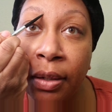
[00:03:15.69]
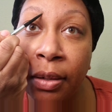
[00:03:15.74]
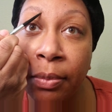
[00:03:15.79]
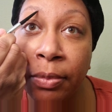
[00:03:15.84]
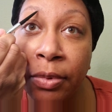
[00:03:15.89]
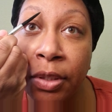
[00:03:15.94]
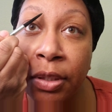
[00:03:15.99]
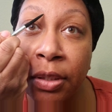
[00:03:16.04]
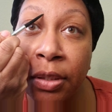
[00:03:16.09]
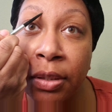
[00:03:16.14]

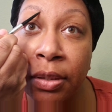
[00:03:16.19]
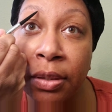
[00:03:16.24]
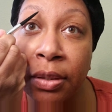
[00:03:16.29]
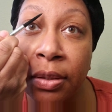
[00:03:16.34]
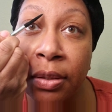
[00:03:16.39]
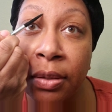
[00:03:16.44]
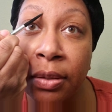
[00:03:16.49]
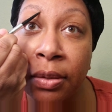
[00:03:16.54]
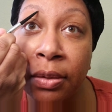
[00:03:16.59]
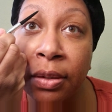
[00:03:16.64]
I'm gonna
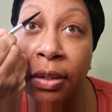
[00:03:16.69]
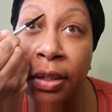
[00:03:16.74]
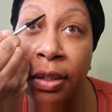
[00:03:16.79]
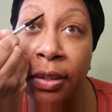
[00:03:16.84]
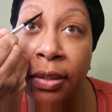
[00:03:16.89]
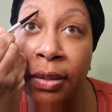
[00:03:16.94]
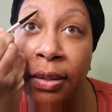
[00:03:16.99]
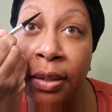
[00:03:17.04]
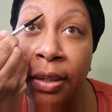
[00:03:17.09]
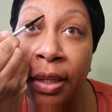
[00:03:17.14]

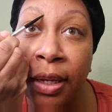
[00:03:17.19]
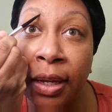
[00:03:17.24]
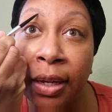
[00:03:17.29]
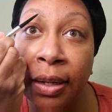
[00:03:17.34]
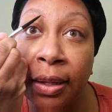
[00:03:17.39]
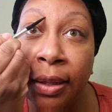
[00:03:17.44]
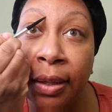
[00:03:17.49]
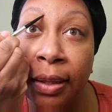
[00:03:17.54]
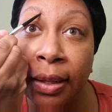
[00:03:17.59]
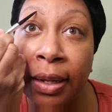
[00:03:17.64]
start
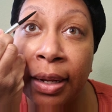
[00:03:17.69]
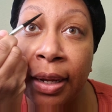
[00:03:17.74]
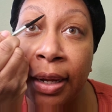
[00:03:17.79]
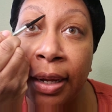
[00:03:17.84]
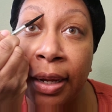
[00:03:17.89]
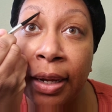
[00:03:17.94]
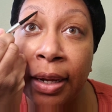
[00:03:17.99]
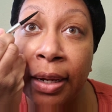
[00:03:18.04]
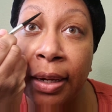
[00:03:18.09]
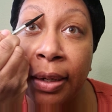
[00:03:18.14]
that
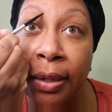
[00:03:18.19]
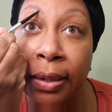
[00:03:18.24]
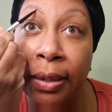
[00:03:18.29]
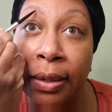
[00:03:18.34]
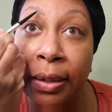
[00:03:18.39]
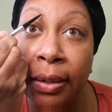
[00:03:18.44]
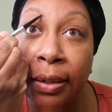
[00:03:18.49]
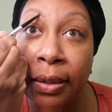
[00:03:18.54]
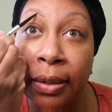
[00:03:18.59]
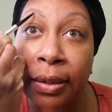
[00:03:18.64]
line
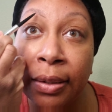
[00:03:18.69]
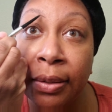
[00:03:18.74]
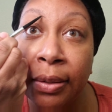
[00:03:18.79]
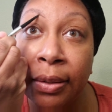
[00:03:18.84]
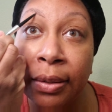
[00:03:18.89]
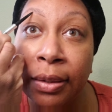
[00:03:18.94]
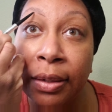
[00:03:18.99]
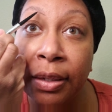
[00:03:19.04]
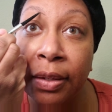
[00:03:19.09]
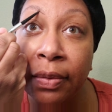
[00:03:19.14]

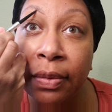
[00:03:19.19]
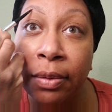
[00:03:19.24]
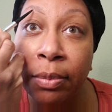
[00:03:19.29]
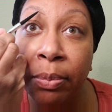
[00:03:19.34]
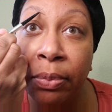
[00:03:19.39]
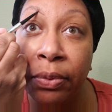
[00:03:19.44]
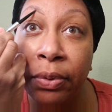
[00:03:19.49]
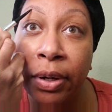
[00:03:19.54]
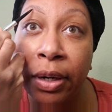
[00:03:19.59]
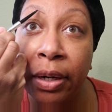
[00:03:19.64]
underneath the
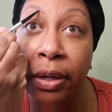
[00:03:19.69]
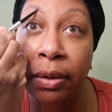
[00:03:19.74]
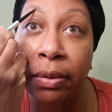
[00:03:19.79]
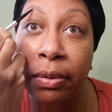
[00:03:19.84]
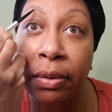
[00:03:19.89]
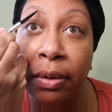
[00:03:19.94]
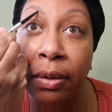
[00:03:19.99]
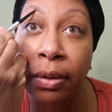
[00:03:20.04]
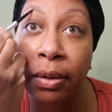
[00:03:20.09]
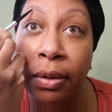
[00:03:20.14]

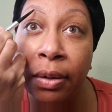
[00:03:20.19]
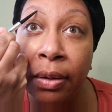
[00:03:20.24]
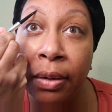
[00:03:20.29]
brow.